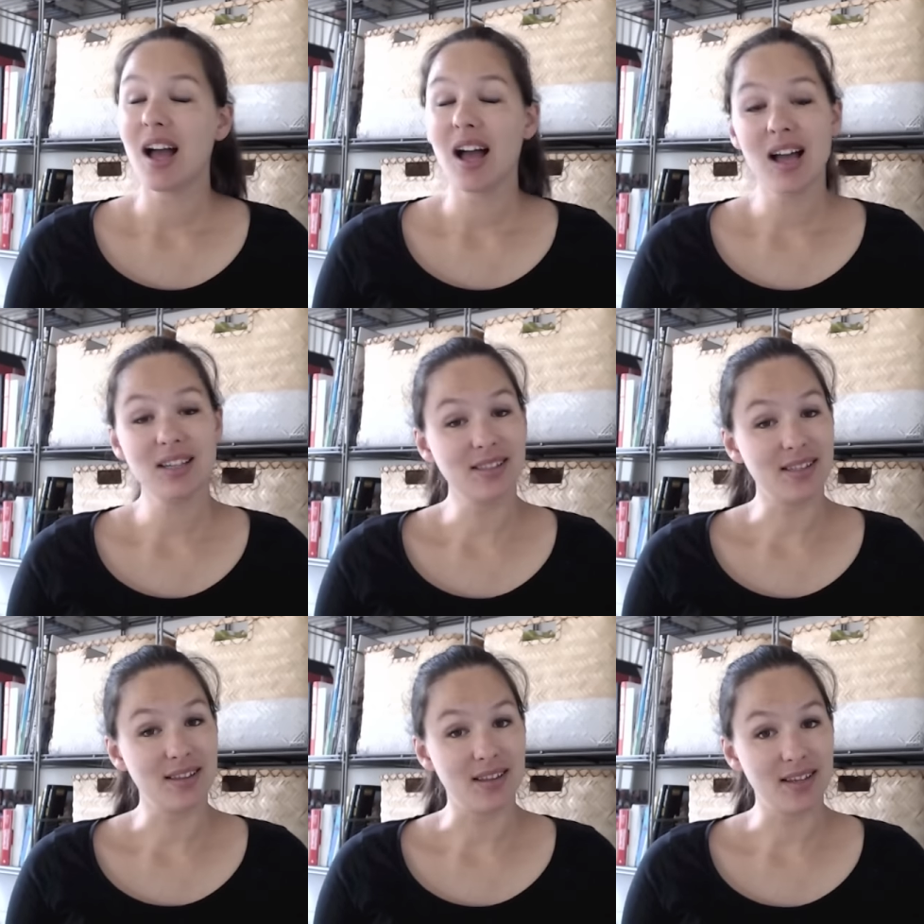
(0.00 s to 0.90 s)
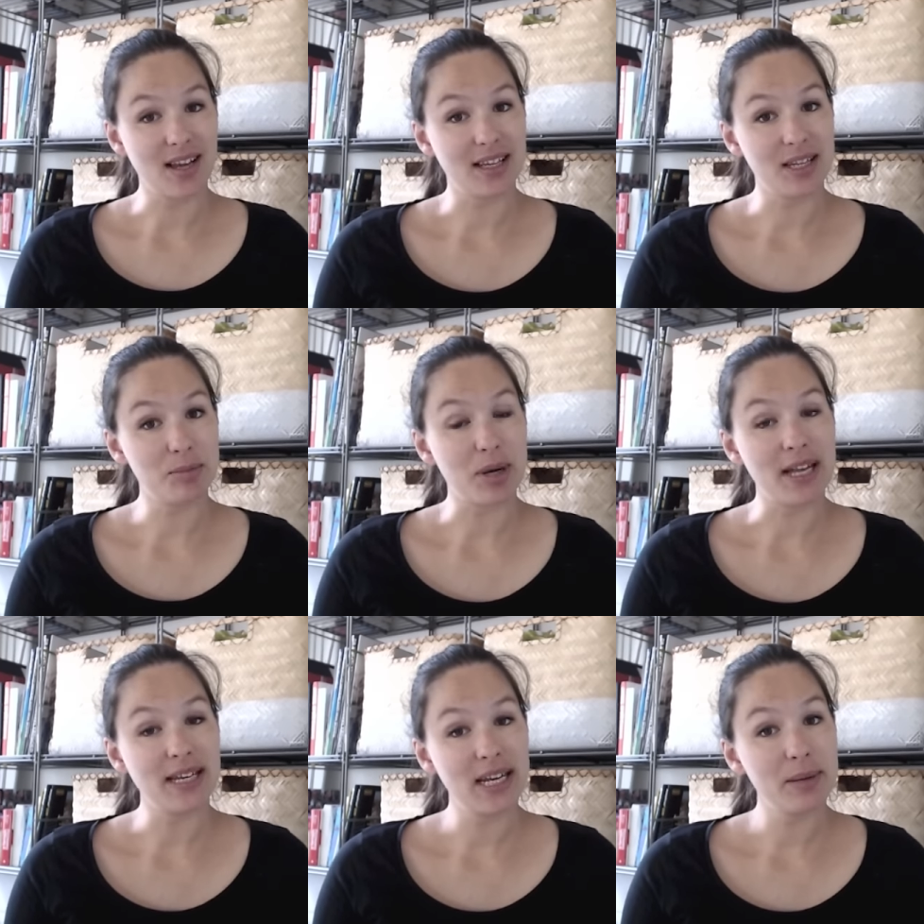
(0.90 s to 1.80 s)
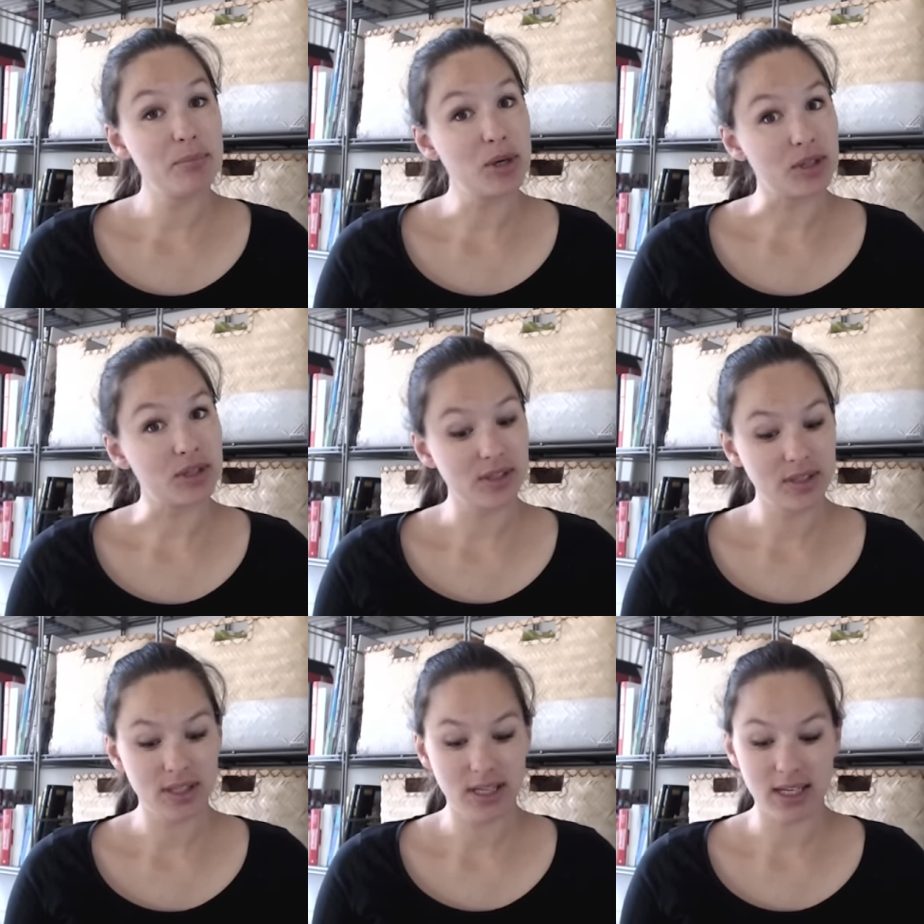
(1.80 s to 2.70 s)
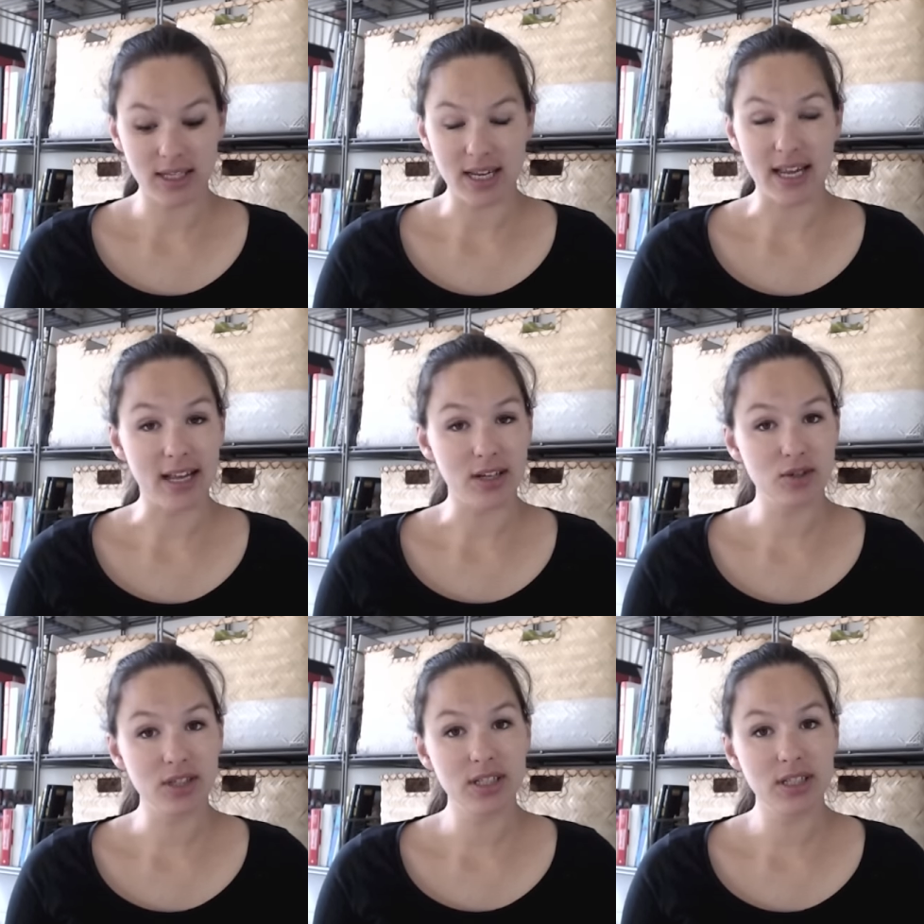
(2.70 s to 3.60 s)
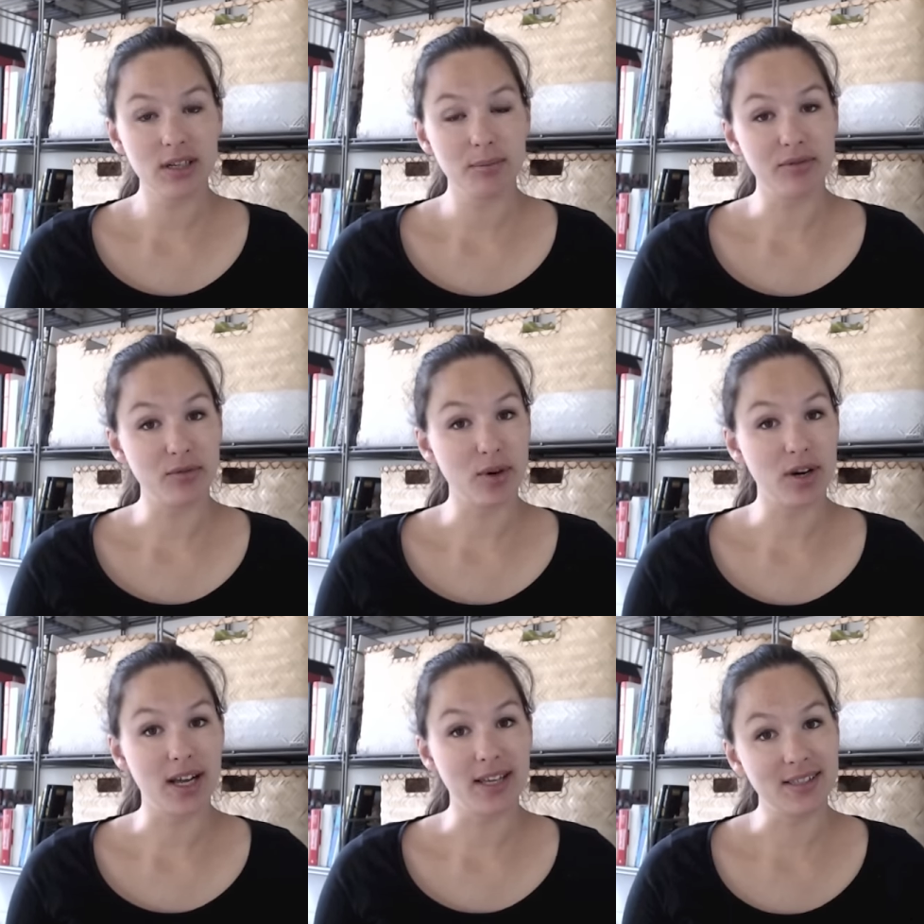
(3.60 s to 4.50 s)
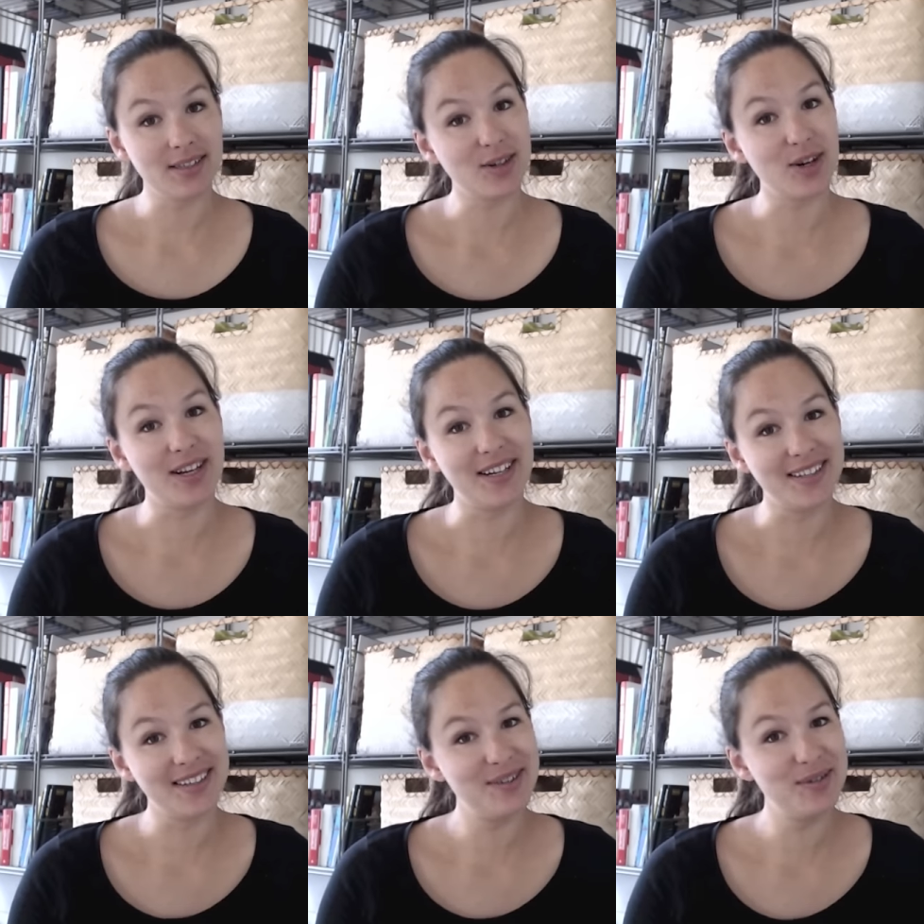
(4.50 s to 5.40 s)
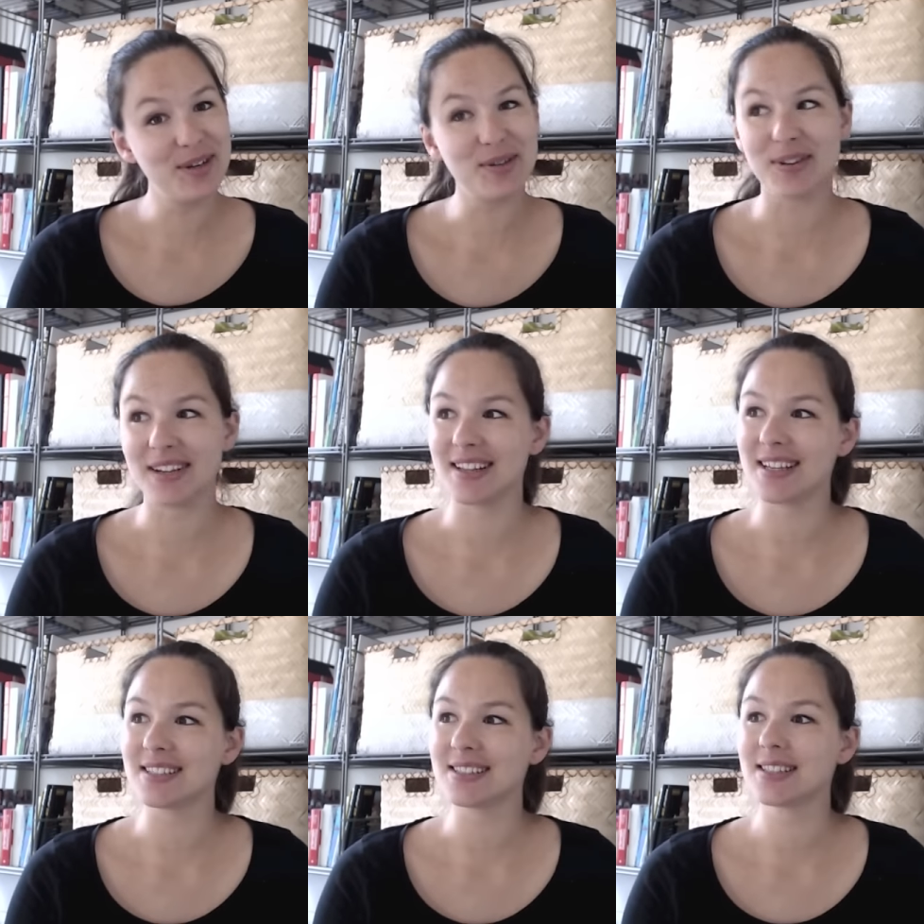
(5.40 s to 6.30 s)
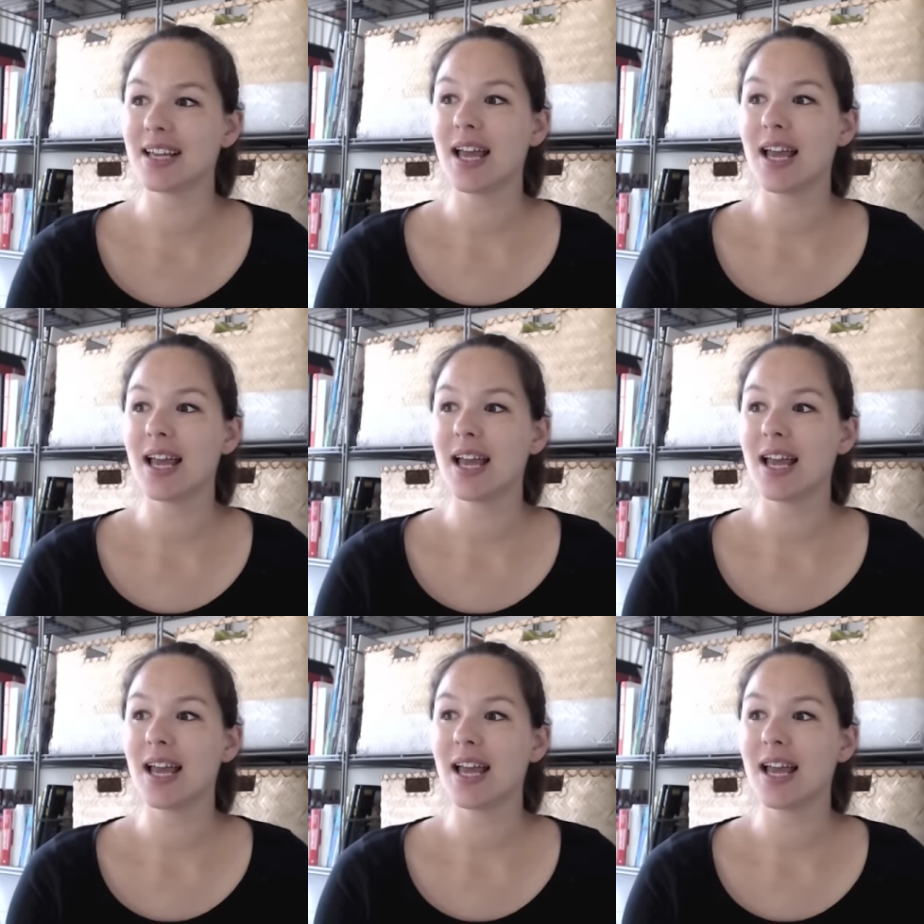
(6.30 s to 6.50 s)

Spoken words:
I still think I can buy knitting books. And I actually, before I started recording this,